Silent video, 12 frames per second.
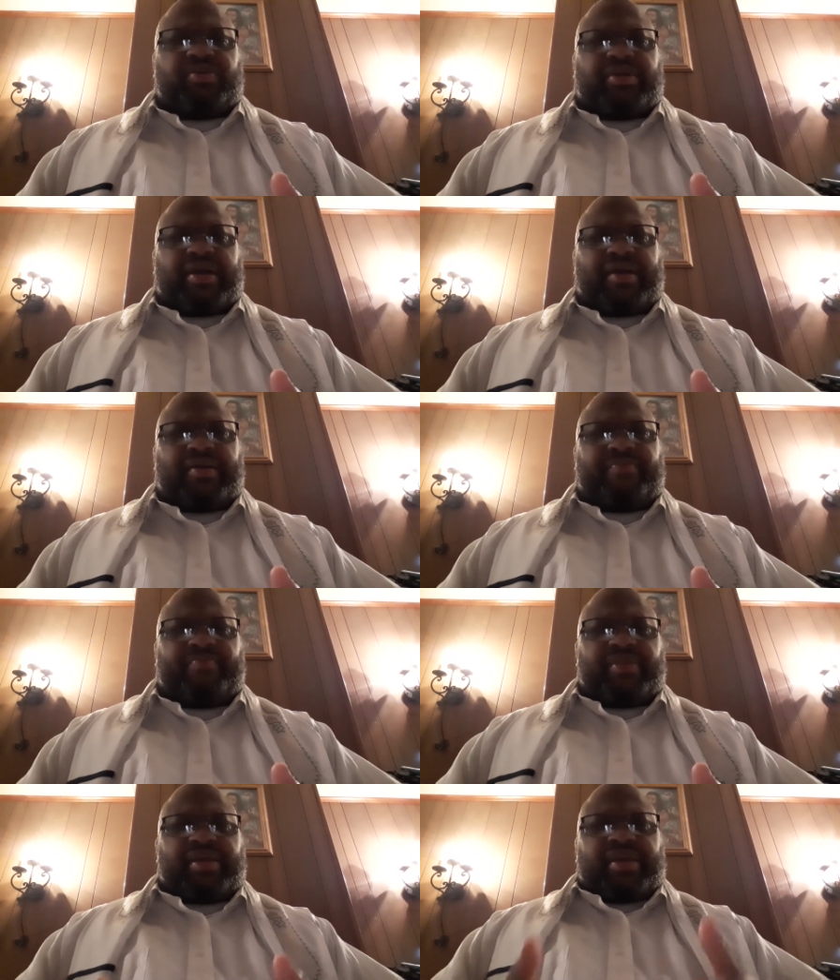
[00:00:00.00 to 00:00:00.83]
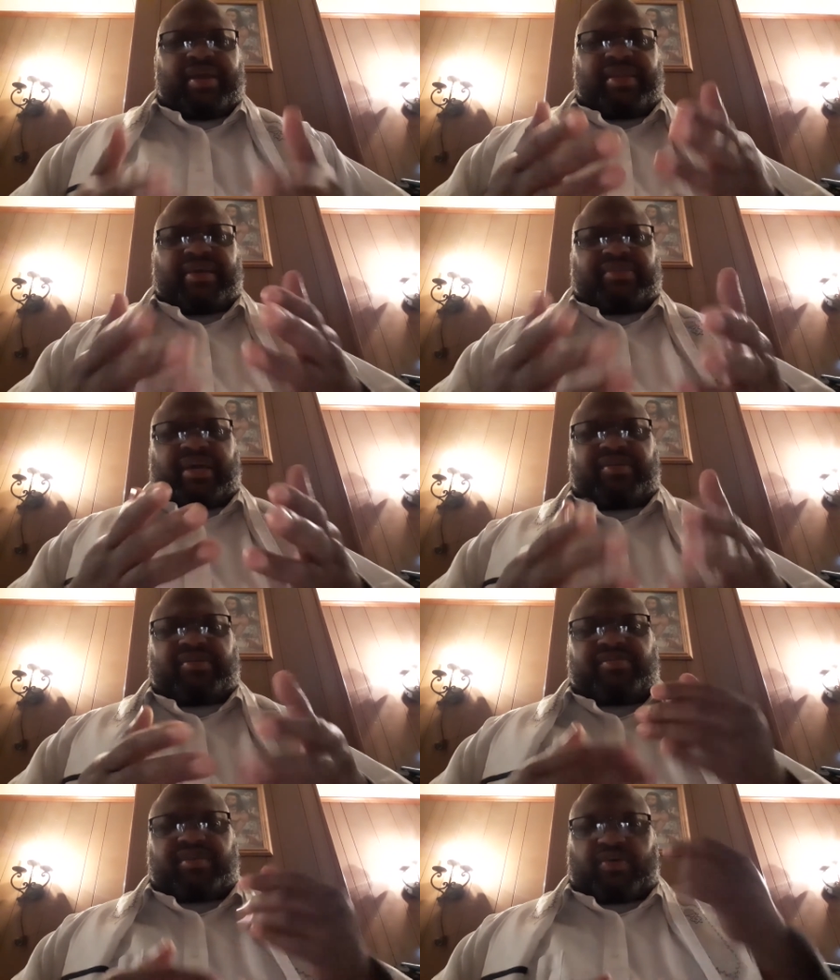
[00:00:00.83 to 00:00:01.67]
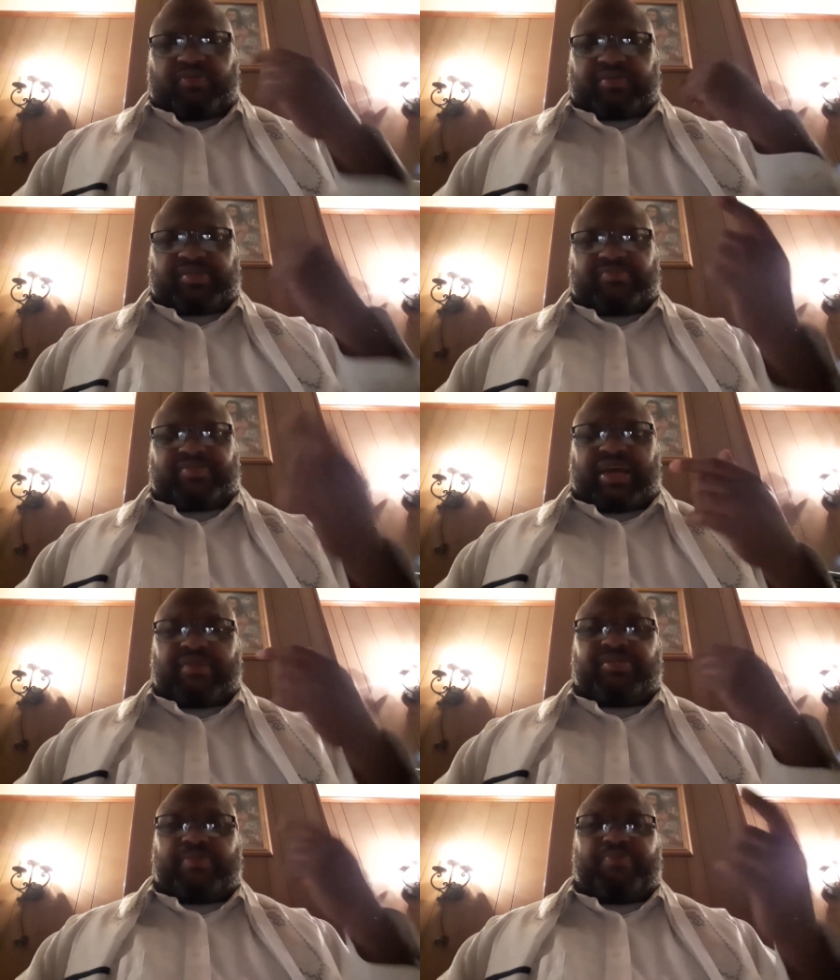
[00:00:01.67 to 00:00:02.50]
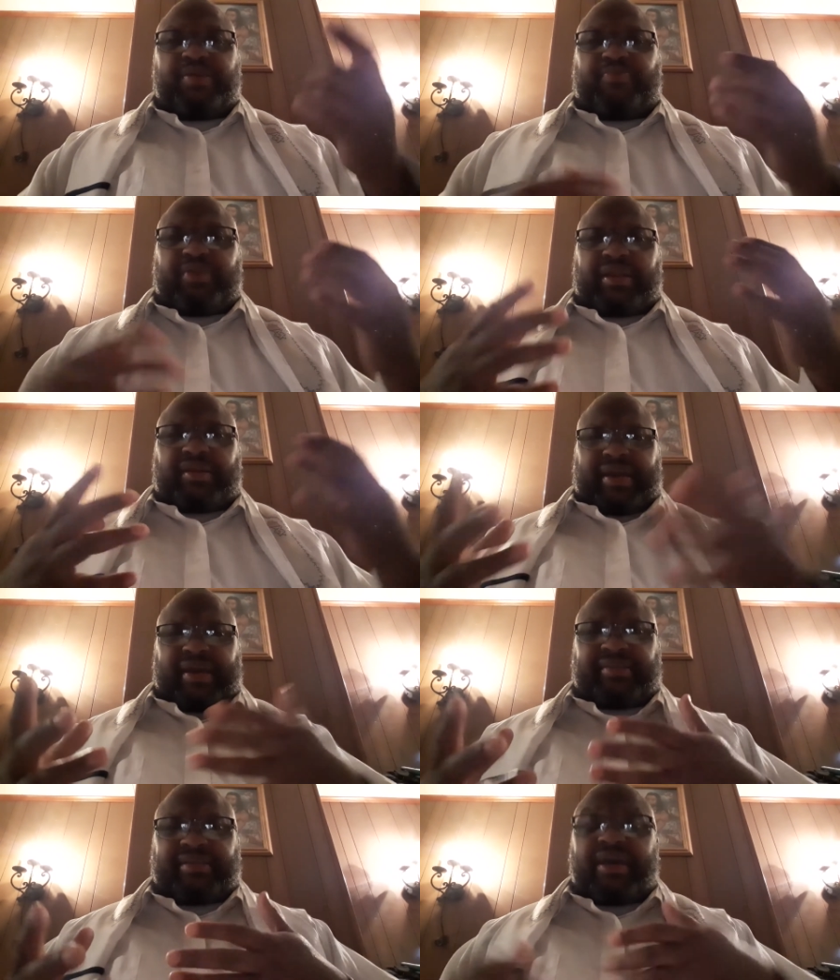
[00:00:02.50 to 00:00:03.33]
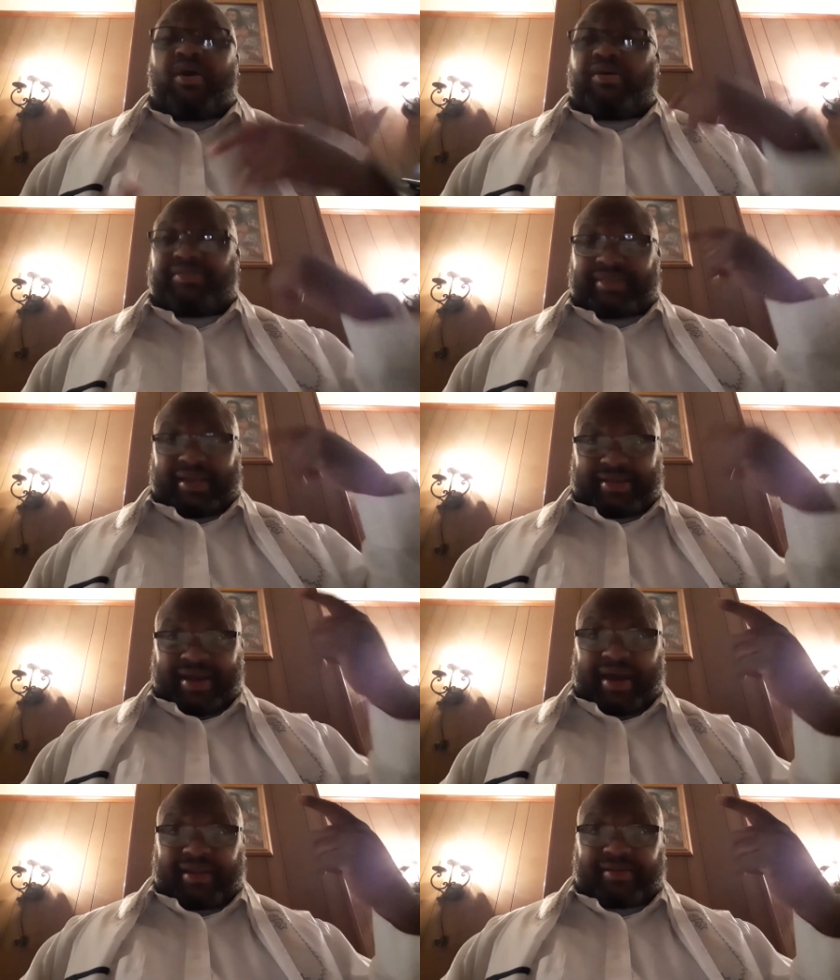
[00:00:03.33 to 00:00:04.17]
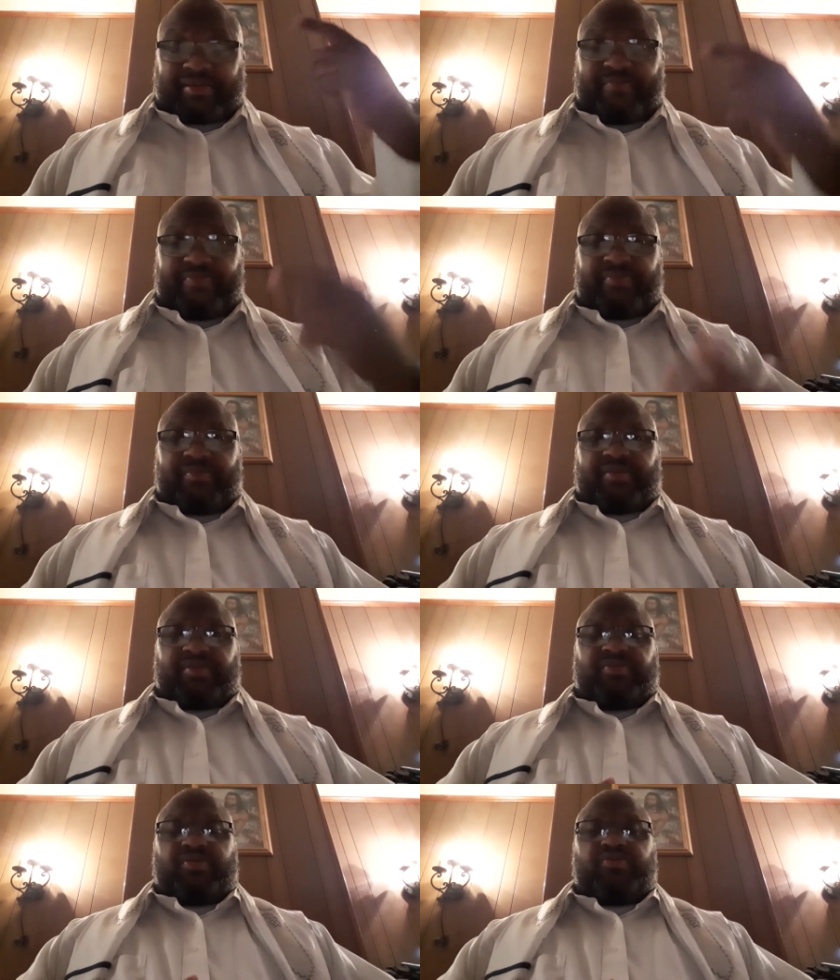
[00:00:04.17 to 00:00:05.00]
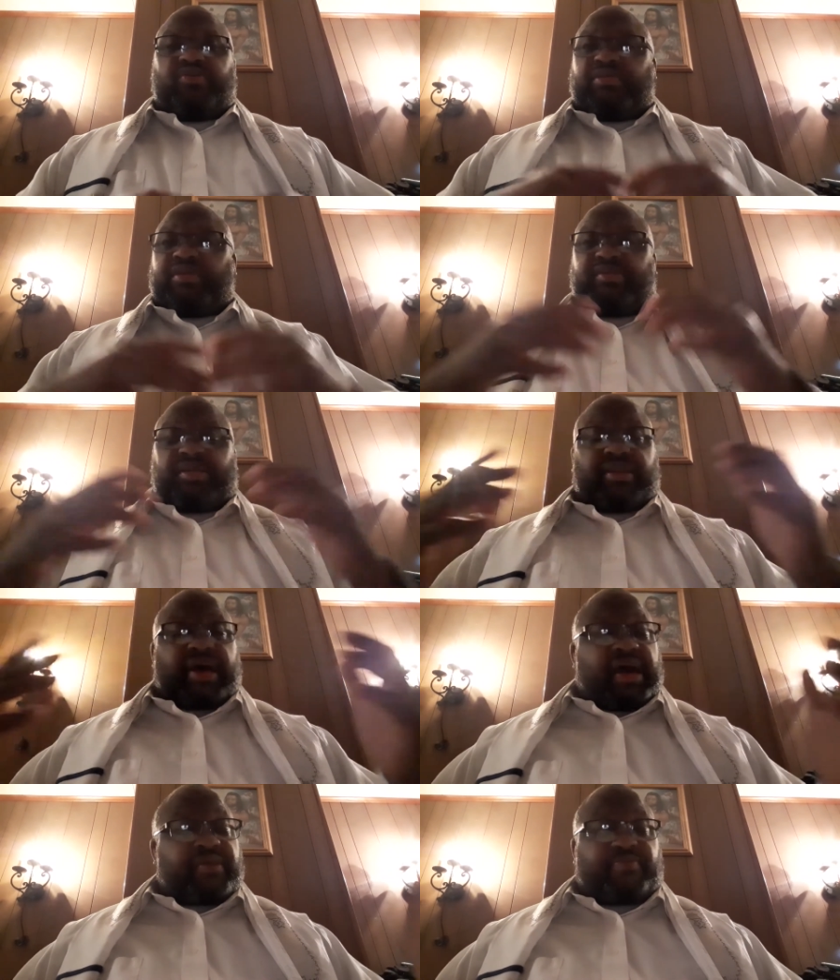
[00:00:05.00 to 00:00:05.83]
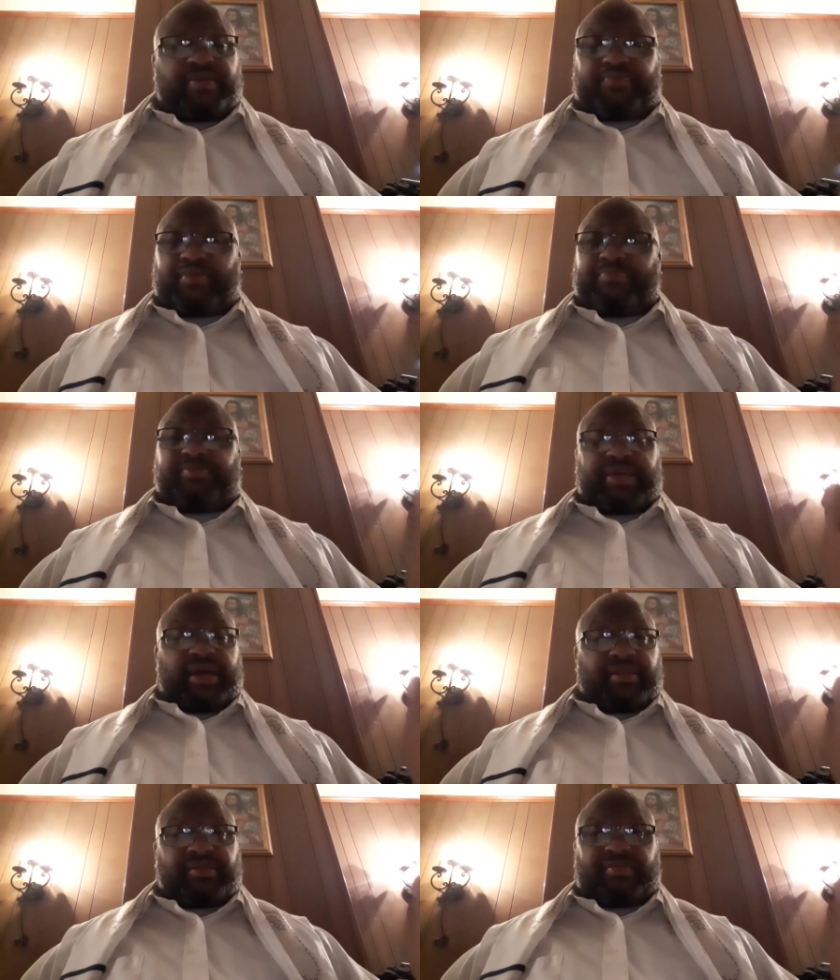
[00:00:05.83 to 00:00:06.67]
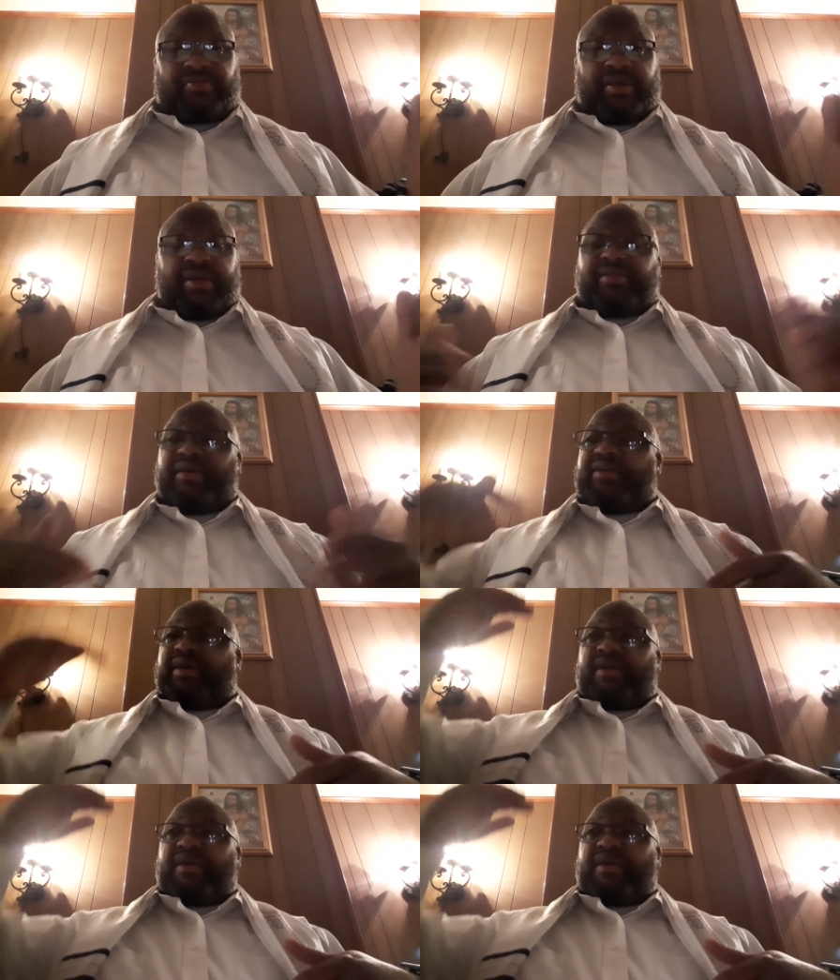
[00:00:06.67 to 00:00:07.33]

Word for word: of God? And that's how you can tell. And sometimes the people that are like that are psychotic you know, there's a lot of people, I'm telling you, they can